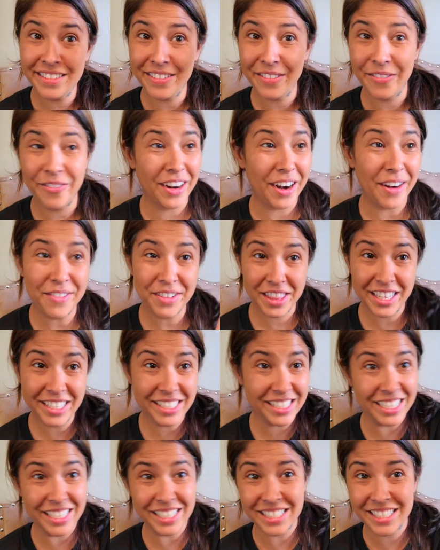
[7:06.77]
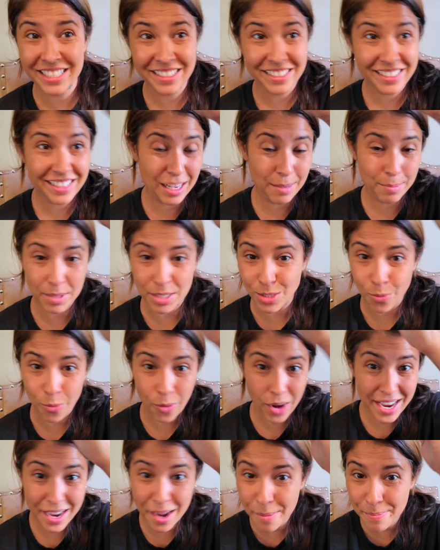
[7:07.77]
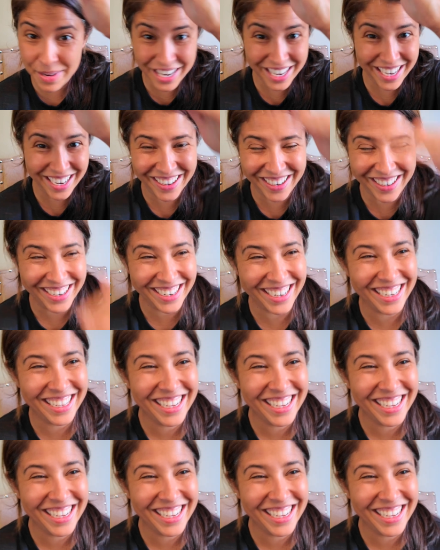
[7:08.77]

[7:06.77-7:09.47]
Whatever this is, keep us way up here.